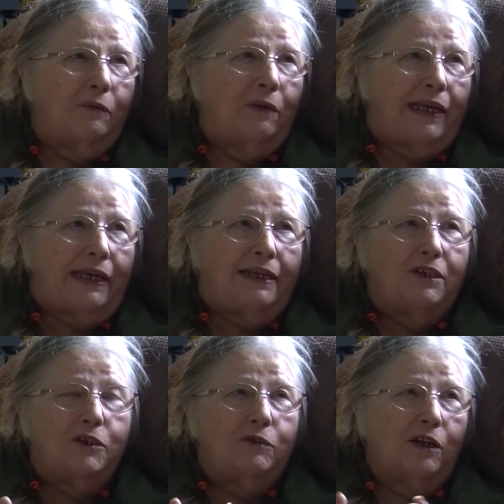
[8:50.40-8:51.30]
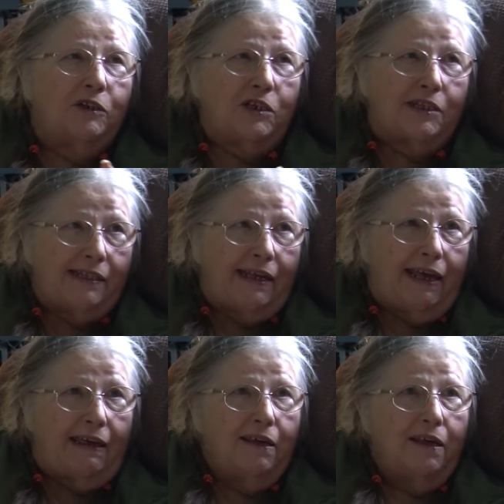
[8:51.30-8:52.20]
want to get into. I'll just
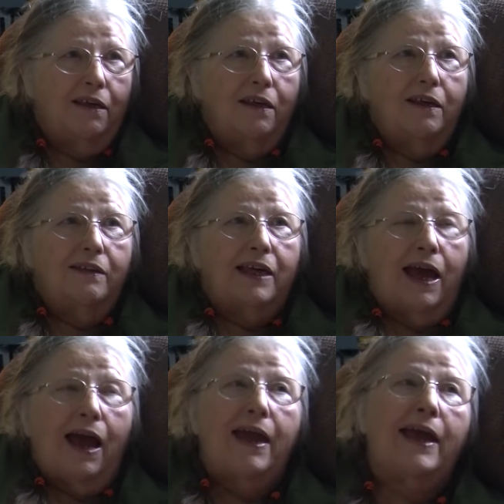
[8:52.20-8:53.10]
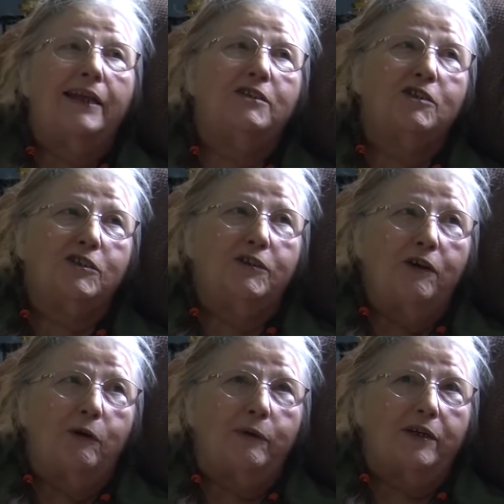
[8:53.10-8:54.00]
say that I had a
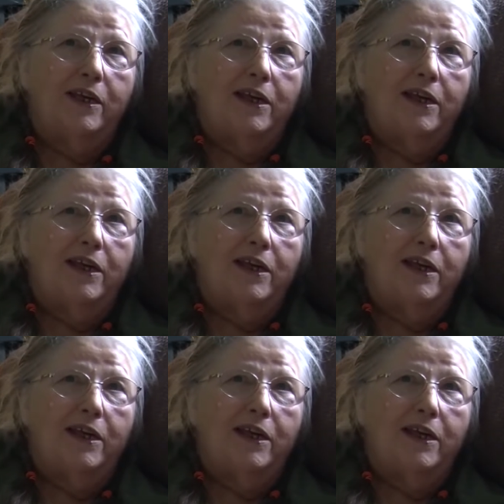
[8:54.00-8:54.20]
stroke,